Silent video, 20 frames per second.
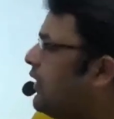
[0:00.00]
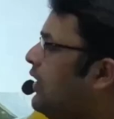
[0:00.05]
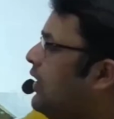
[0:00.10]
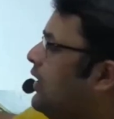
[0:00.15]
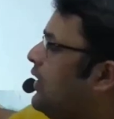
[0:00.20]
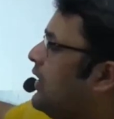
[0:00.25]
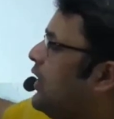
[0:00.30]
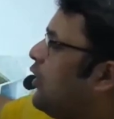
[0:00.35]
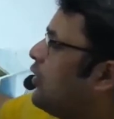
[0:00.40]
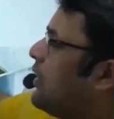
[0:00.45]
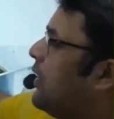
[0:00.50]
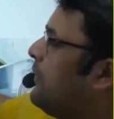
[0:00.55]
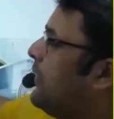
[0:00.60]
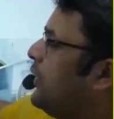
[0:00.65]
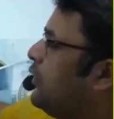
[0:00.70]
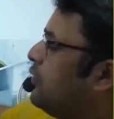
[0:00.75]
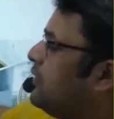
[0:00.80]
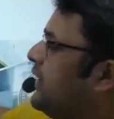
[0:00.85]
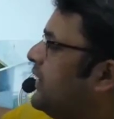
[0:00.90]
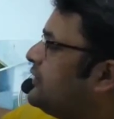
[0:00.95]
Now coming
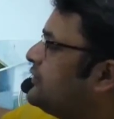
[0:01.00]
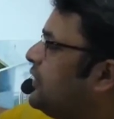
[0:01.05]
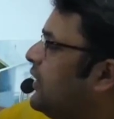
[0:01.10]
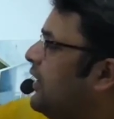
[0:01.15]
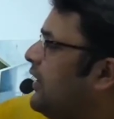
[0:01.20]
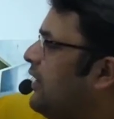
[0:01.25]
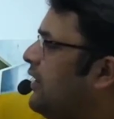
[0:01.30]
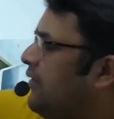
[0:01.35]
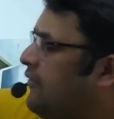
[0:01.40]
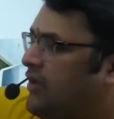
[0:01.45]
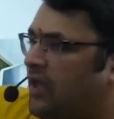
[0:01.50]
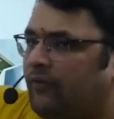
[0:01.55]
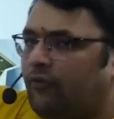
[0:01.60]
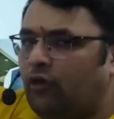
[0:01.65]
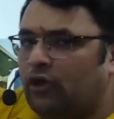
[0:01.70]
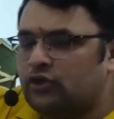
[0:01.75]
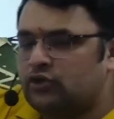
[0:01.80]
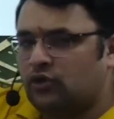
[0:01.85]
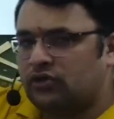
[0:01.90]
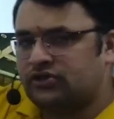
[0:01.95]
to this, we have
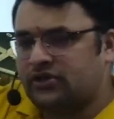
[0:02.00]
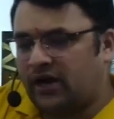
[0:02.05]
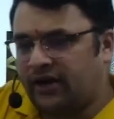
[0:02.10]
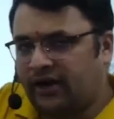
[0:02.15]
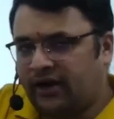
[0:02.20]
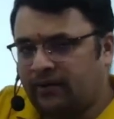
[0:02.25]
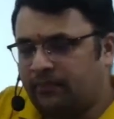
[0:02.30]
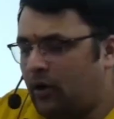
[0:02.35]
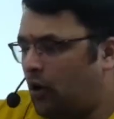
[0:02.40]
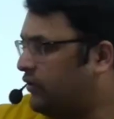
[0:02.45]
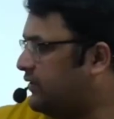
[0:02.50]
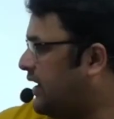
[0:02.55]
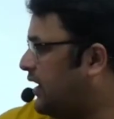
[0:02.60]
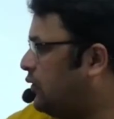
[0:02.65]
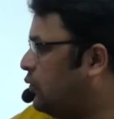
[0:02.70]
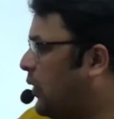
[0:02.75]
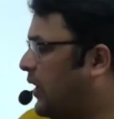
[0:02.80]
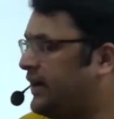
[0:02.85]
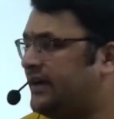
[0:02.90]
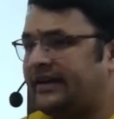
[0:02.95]
also studied about that
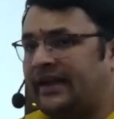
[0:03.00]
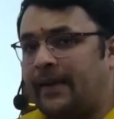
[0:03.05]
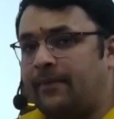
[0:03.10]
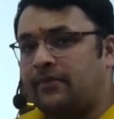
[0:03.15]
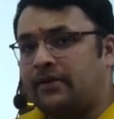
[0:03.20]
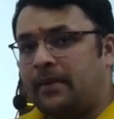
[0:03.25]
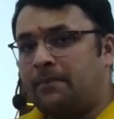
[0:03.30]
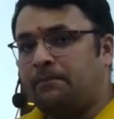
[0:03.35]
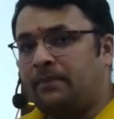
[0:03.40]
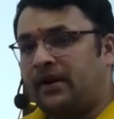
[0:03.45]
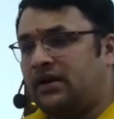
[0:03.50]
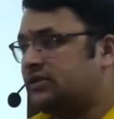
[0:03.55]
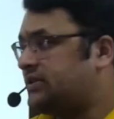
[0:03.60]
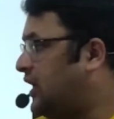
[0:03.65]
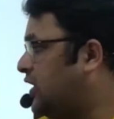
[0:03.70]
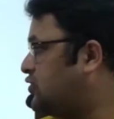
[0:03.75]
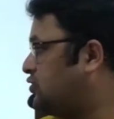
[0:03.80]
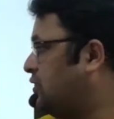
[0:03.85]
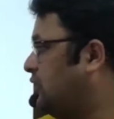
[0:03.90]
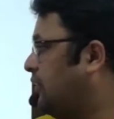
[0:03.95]
one-time
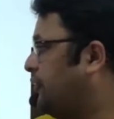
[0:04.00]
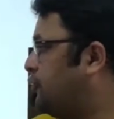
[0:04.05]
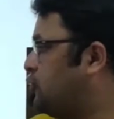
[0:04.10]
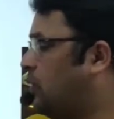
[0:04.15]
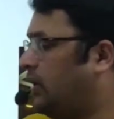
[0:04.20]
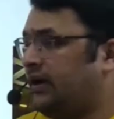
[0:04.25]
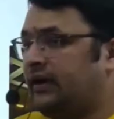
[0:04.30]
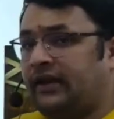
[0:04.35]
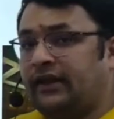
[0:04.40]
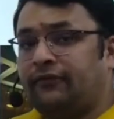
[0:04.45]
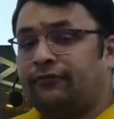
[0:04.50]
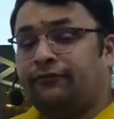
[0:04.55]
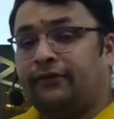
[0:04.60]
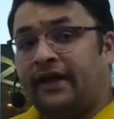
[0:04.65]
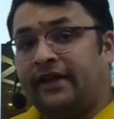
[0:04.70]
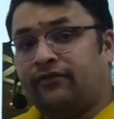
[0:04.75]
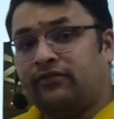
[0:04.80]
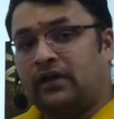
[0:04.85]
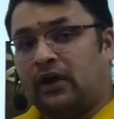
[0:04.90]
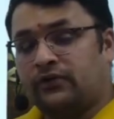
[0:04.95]
compensation of
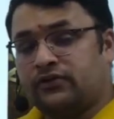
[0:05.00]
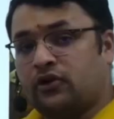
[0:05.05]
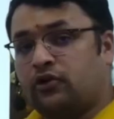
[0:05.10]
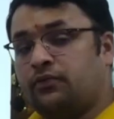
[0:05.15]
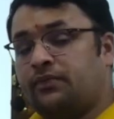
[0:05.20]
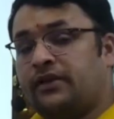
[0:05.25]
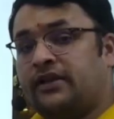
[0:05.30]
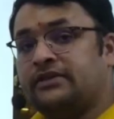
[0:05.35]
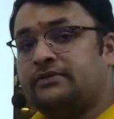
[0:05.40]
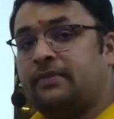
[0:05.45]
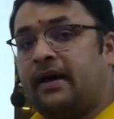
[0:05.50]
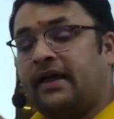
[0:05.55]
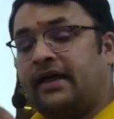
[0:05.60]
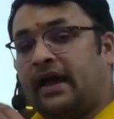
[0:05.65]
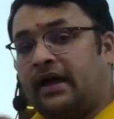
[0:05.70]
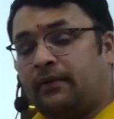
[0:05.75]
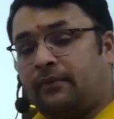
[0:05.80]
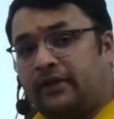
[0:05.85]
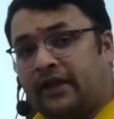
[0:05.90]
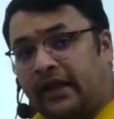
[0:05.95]
25,000 rupees by
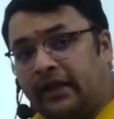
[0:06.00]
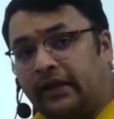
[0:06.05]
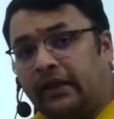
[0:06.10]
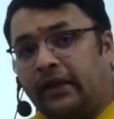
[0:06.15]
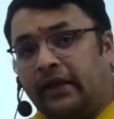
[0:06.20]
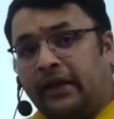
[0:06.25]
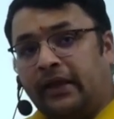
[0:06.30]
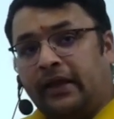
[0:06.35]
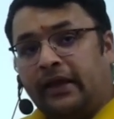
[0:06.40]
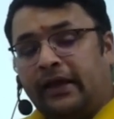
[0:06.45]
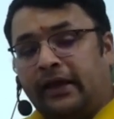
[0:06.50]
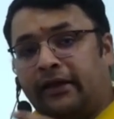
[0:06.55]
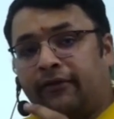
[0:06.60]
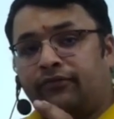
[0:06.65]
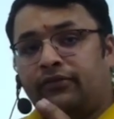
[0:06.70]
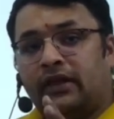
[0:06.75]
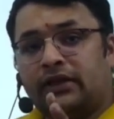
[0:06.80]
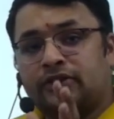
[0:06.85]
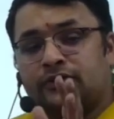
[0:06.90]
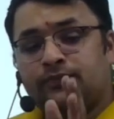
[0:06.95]
RBI
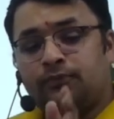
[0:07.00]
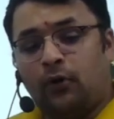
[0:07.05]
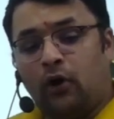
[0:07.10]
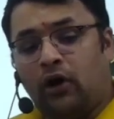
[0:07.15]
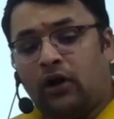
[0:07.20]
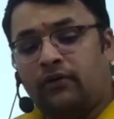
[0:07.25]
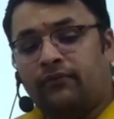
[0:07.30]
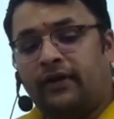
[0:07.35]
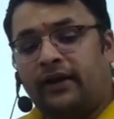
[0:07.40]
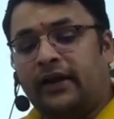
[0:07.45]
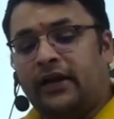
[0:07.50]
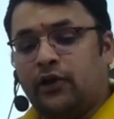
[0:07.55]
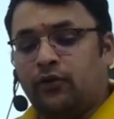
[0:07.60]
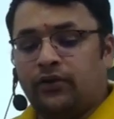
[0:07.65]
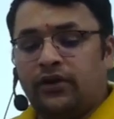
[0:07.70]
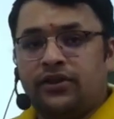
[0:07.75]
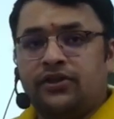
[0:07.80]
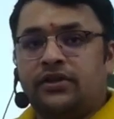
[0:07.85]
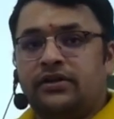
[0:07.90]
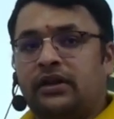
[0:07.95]
if the small value
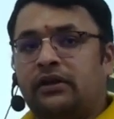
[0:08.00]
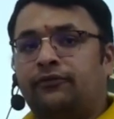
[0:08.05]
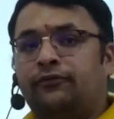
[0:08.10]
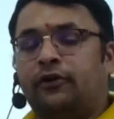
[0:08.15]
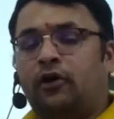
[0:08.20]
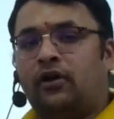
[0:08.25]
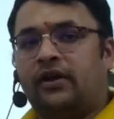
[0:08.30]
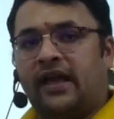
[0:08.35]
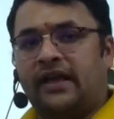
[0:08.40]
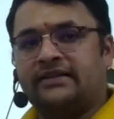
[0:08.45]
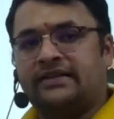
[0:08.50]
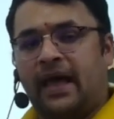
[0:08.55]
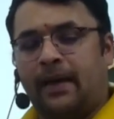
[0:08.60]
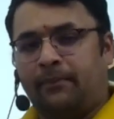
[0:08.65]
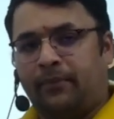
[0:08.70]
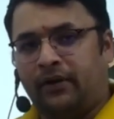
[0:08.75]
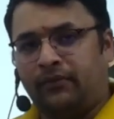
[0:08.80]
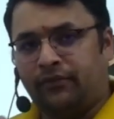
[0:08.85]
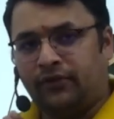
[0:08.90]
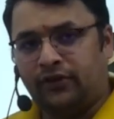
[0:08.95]
digital fraud has
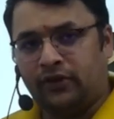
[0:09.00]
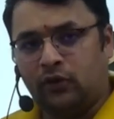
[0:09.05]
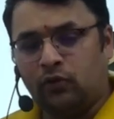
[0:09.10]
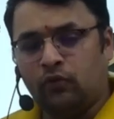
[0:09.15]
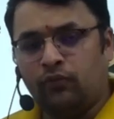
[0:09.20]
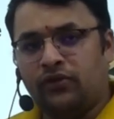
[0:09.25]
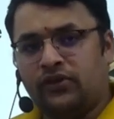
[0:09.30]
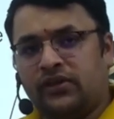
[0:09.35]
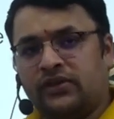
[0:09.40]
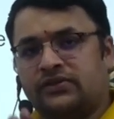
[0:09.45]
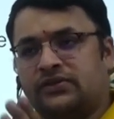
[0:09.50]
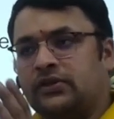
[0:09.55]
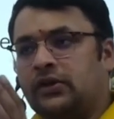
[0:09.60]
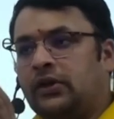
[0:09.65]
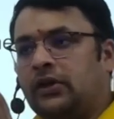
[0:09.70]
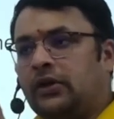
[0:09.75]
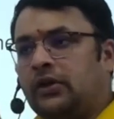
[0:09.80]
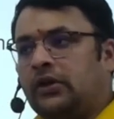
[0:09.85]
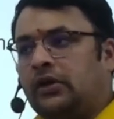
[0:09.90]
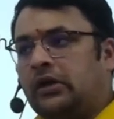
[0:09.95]
happened with you, which is
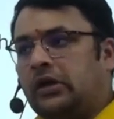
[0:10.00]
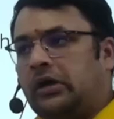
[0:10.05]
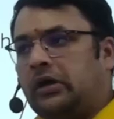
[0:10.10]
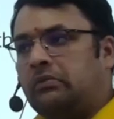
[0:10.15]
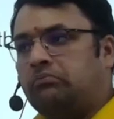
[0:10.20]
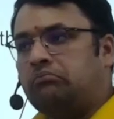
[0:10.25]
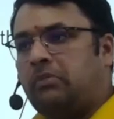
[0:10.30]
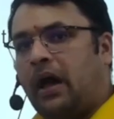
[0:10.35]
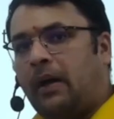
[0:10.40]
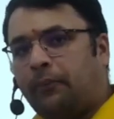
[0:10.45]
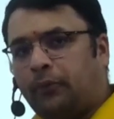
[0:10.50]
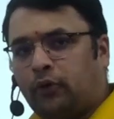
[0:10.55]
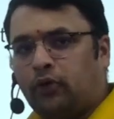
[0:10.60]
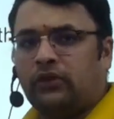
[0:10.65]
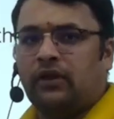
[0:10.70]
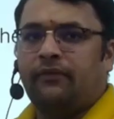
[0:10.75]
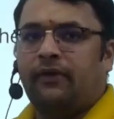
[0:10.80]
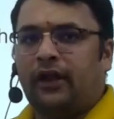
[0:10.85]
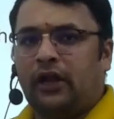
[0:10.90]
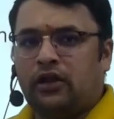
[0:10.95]
up to
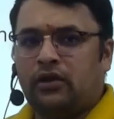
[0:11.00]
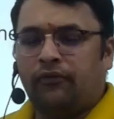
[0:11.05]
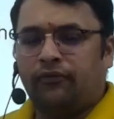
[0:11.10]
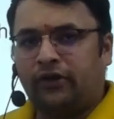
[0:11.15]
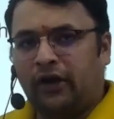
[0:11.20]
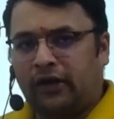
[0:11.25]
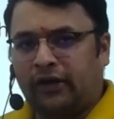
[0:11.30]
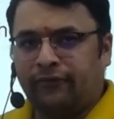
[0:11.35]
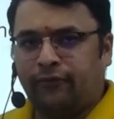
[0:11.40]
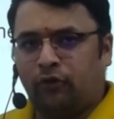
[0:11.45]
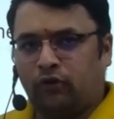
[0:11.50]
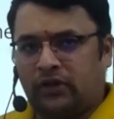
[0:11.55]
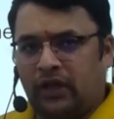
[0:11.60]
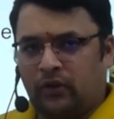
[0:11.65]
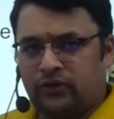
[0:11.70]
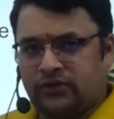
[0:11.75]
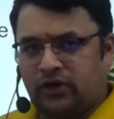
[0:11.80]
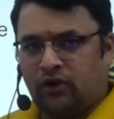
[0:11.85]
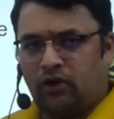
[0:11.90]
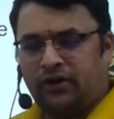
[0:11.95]
the value of
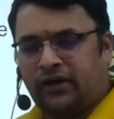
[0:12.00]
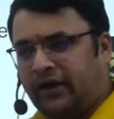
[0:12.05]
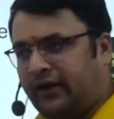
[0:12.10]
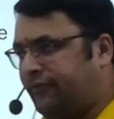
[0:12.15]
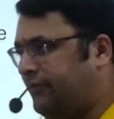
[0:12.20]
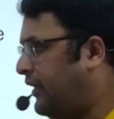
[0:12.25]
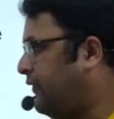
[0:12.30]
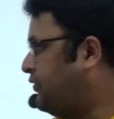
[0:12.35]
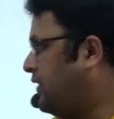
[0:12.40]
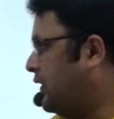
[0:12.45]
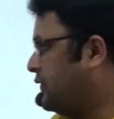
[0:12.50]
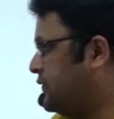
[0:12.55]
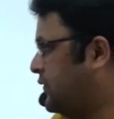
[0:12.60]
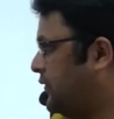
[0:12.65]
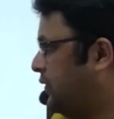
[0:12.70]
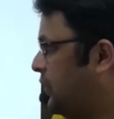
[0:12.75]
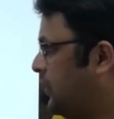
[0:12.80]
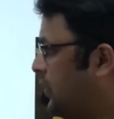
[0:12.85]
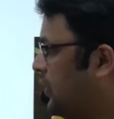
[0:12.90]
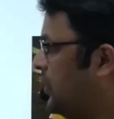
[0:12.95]
34,000 or 35,000.
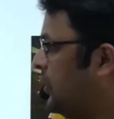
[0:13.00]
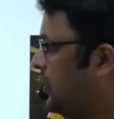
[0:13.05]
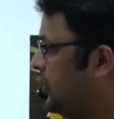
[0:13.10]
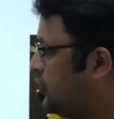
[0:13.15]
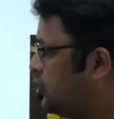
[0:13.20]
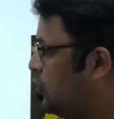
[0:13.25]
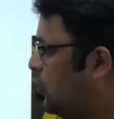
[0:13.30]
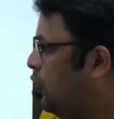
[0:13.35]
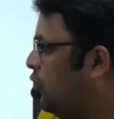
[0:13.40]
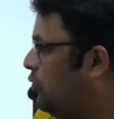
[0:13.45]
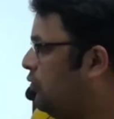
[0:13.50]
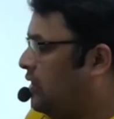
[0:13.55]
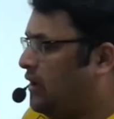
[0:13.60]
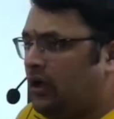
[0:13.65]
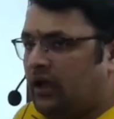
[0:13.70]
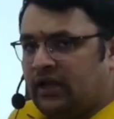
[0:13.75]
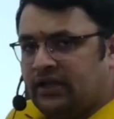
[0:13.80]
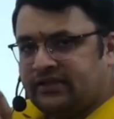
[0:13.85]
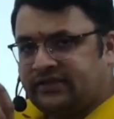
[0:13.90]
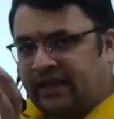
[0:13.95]
So
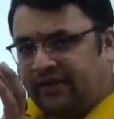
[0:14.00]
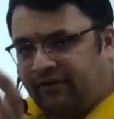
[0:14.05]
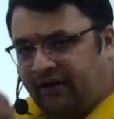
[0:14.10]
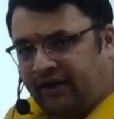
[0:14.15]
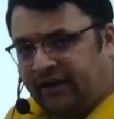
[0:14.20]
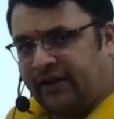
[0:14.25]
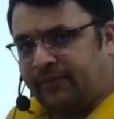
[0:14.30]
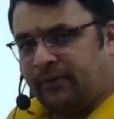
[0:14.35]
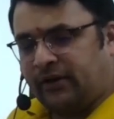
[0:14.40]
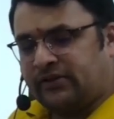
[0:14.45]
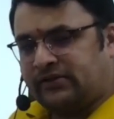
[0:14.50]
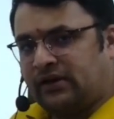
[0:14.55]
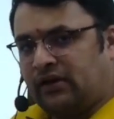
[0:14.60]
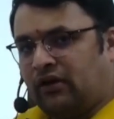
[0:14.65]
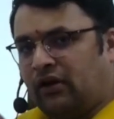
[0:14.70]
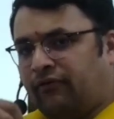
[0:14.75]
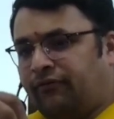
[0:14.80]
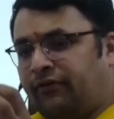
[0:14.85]
70% of it